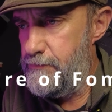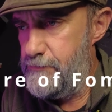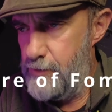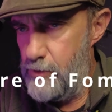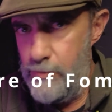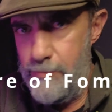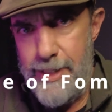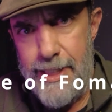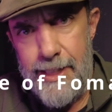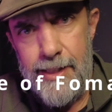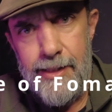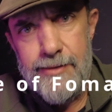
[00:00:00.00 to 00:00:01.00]

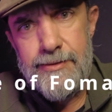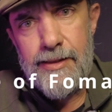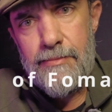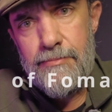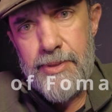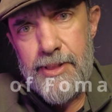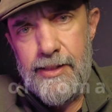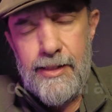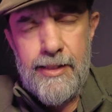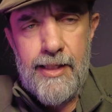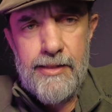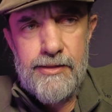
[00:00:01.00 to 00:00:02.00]
Foma is a company
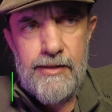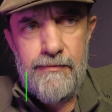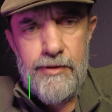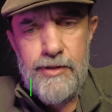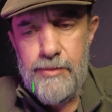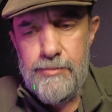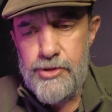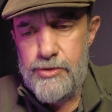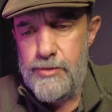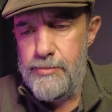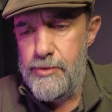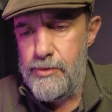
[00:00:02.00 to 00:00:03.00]
that has several
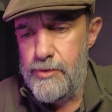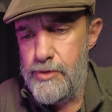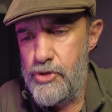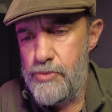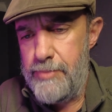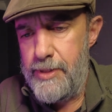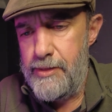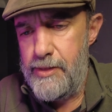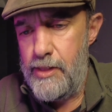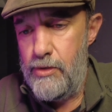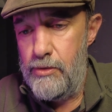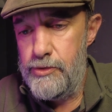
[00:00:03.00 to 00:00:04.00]
distributors, but
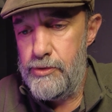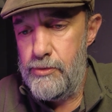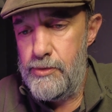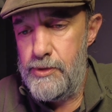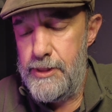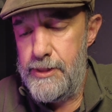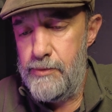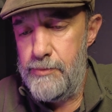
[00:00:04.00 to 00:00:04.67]
they also deal